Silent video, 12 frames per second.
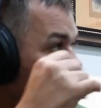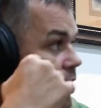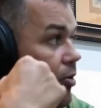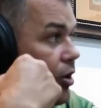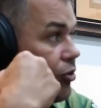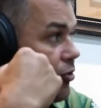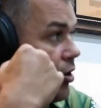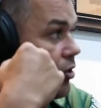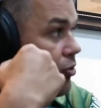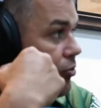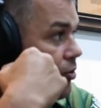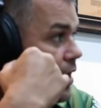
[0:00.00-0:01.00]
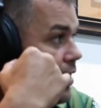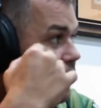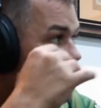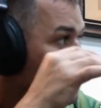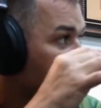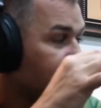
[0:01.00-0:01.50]
no, I thought out of the
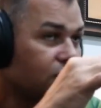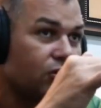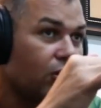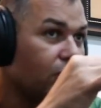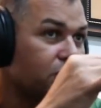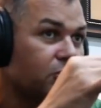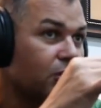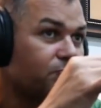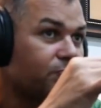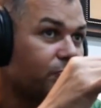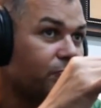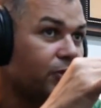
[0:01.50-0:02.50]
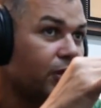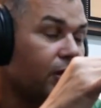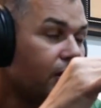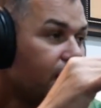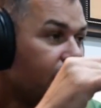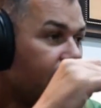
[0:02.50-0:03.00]
36, I was, you know,
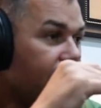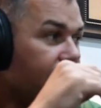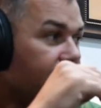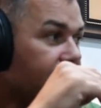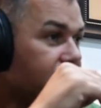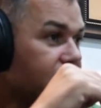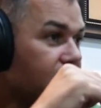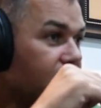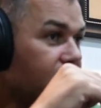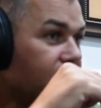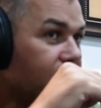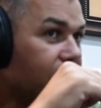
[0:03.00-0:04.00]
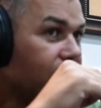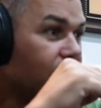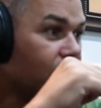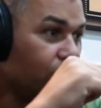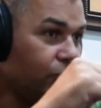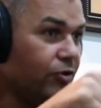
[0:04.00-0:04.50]
and he said, well, you